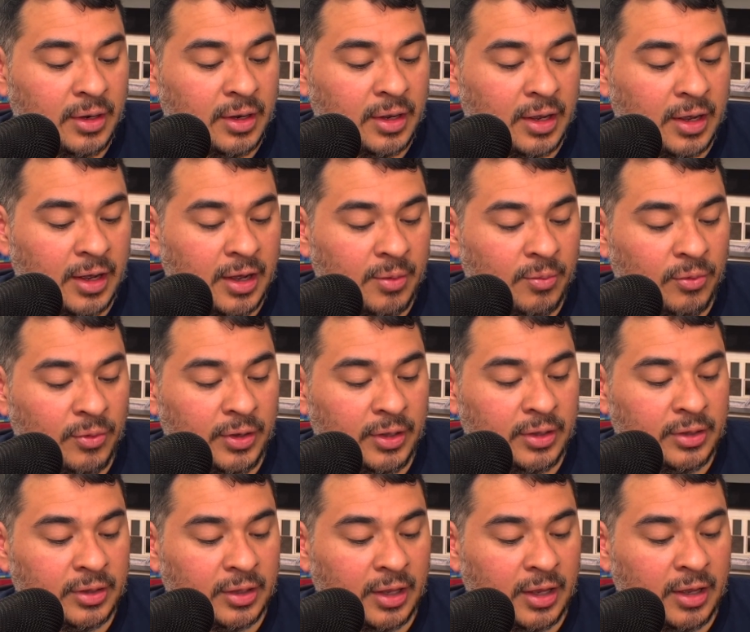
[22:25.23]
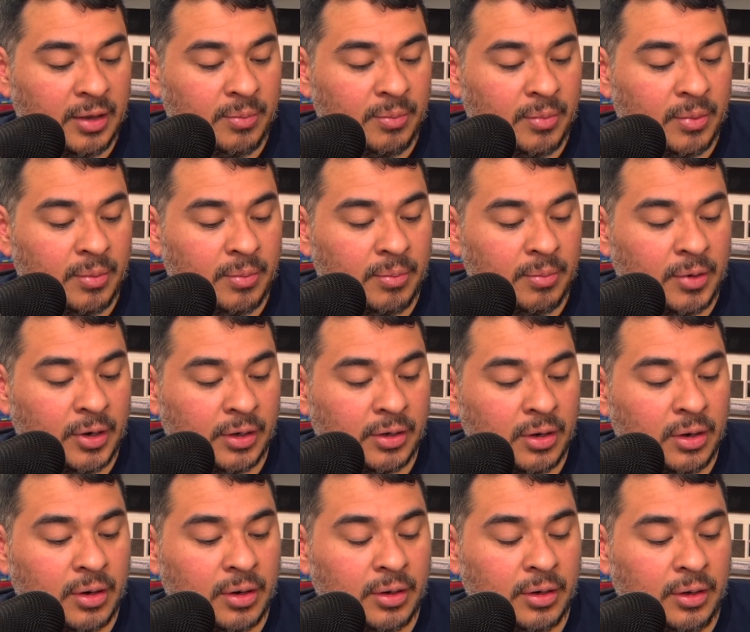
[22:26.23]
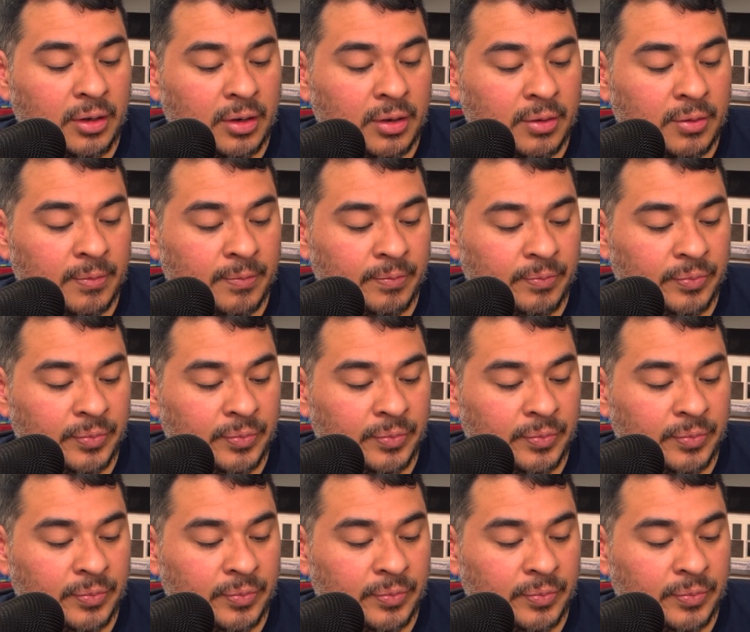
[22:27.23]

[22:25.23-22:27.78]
with Marcano.